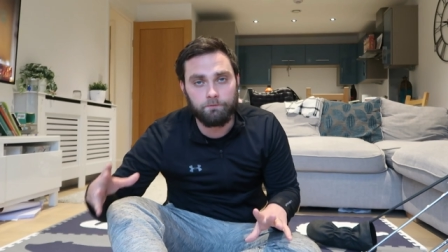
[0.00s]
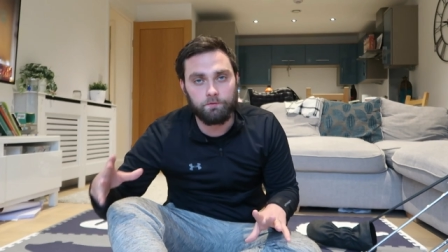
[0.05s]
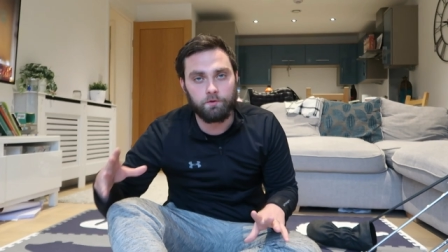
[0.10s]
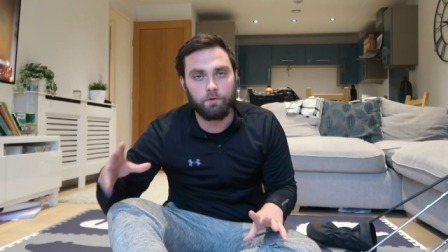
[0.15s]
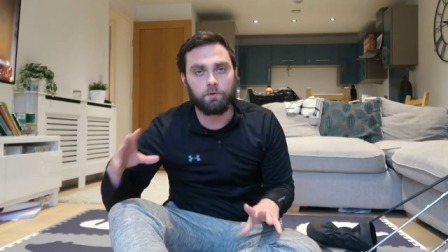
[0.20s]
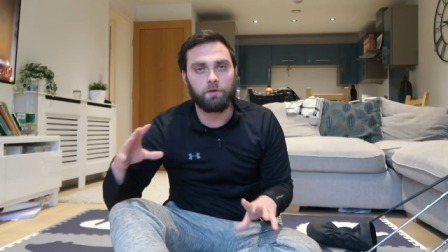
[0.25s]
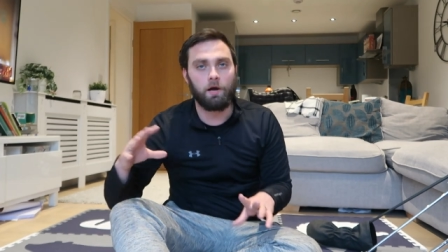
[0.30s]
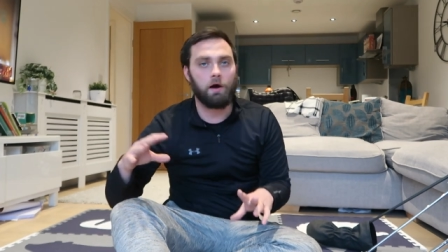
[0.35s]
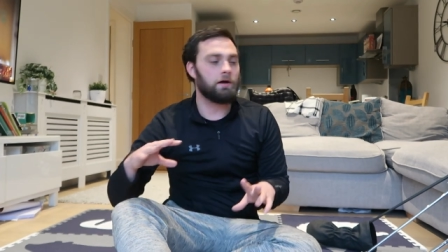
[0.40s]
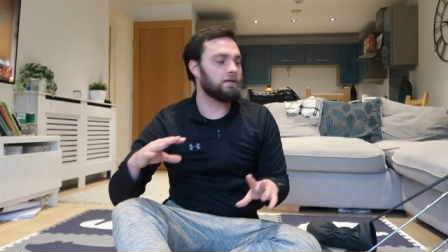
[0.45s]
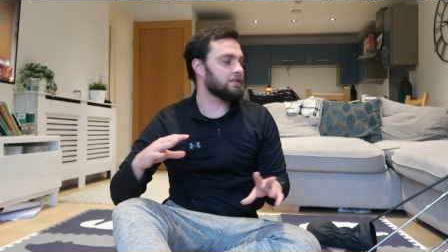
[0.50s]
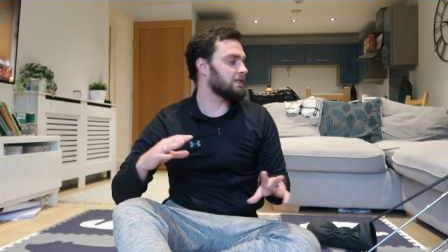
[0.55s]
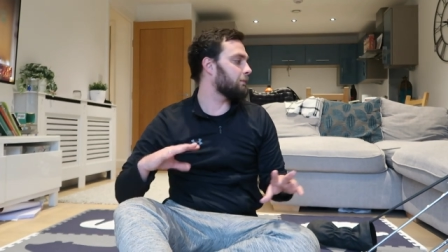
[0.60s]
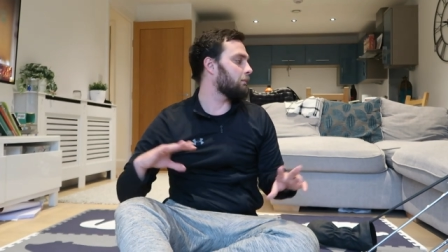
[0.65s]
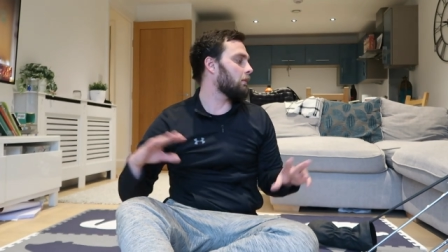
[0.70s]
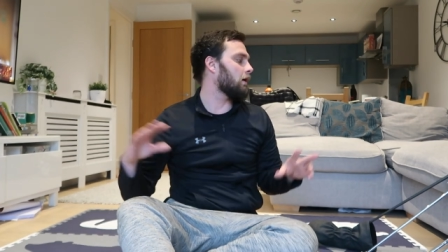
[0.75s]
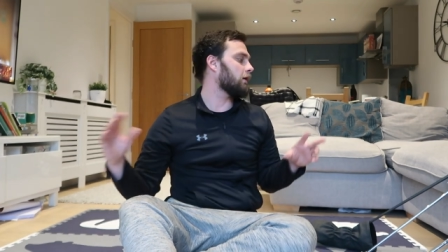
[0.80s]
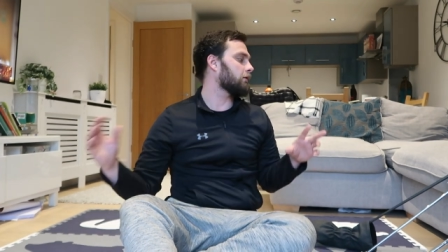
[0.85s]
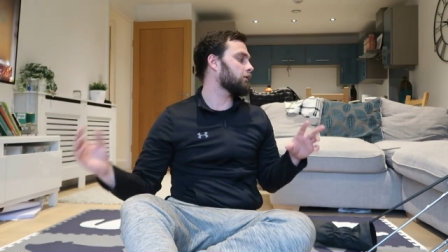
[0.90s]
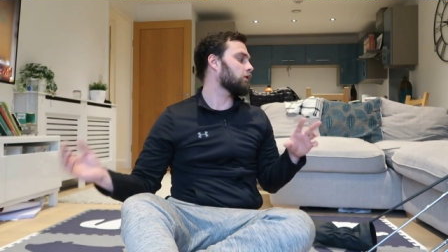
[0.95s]
up for you guys
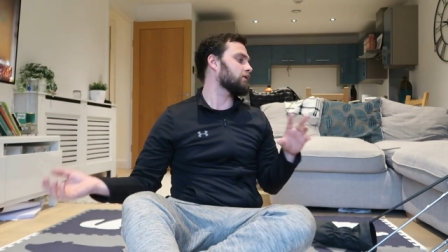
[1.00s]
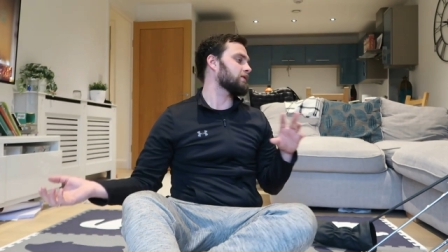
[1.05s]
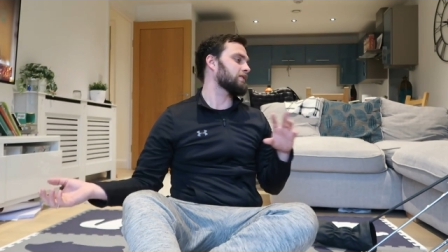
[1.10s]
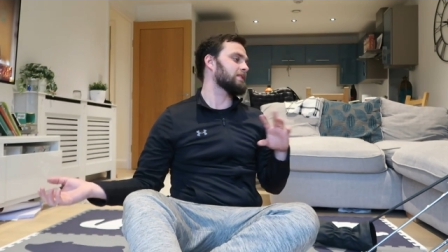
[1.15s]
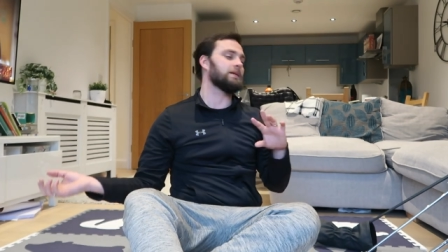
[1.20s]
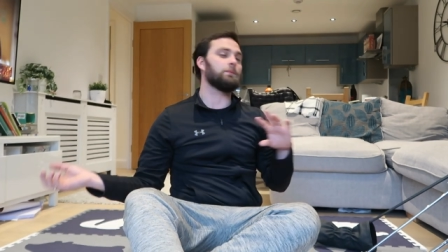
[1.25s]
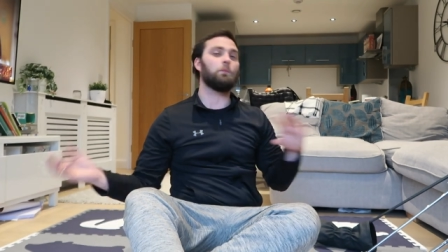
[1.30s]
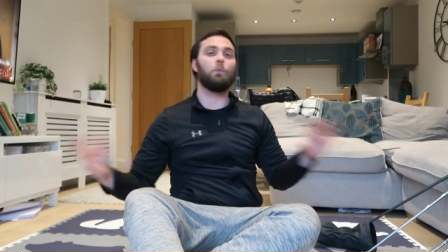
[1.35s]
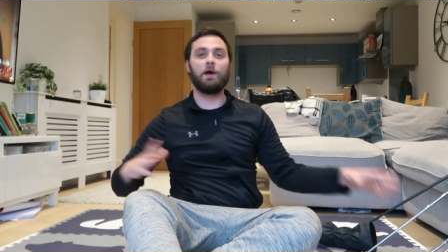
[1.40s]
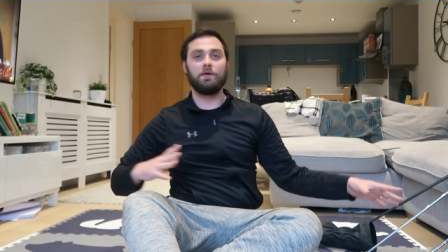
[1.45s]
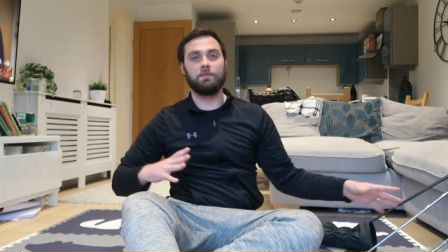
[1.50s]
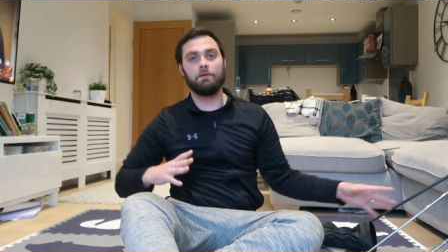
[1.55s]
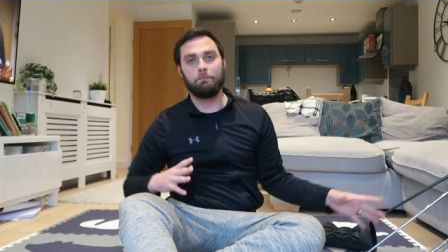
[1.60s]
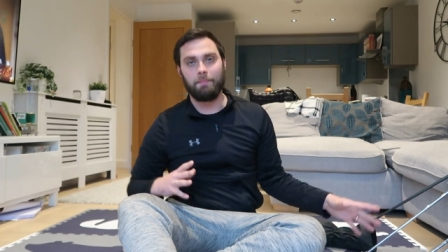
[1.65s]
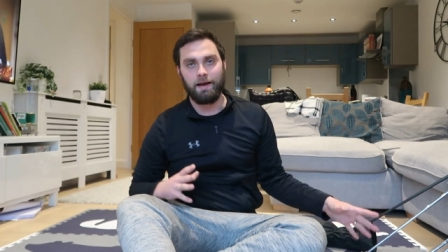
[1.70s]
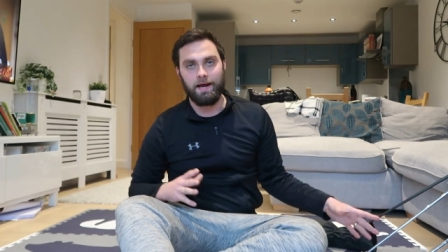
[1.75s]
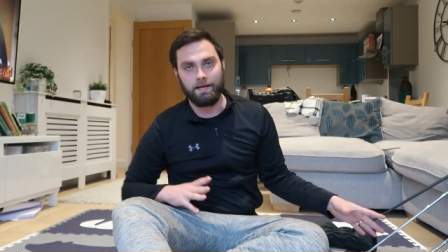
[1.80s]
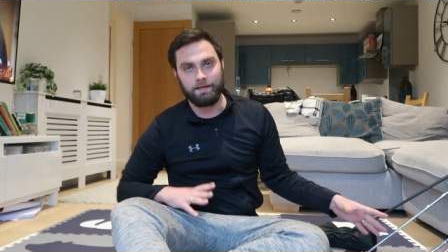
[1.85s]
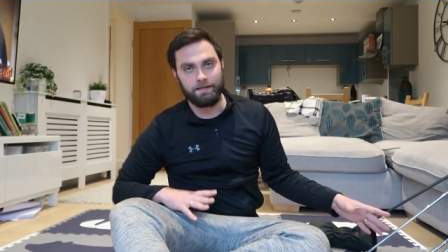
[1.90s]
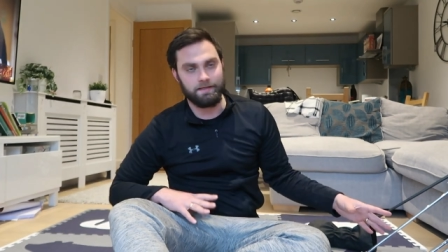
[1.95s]
that might not seen where the
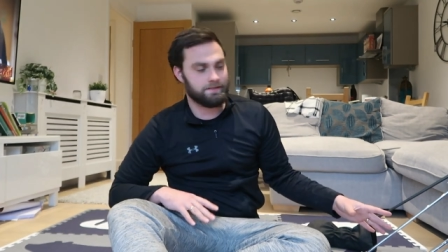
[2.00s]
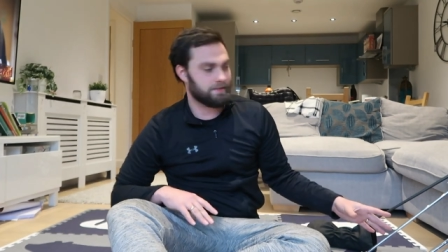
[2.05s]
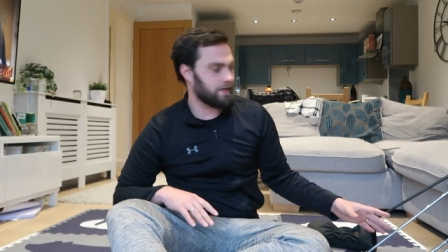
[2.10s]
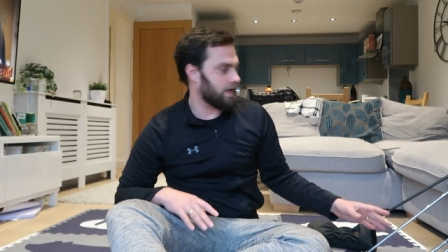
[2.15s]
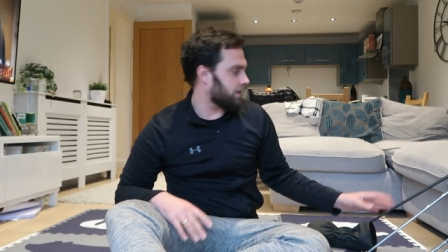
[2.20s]
bag is